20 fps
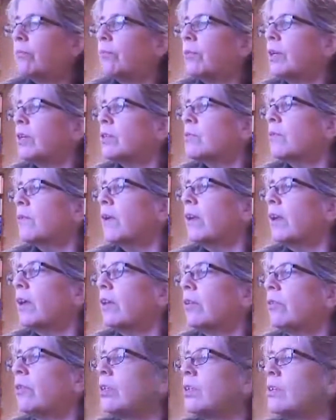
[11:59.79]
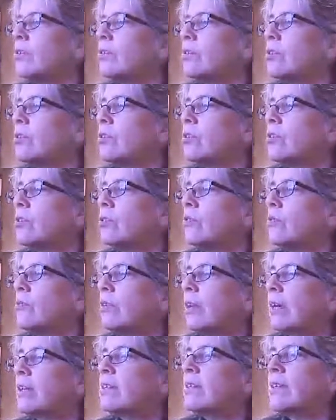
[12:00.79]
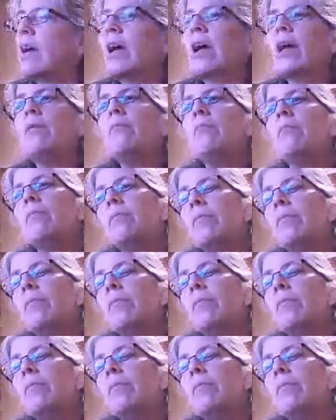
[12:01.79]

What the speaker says: because we've got other things to do next time.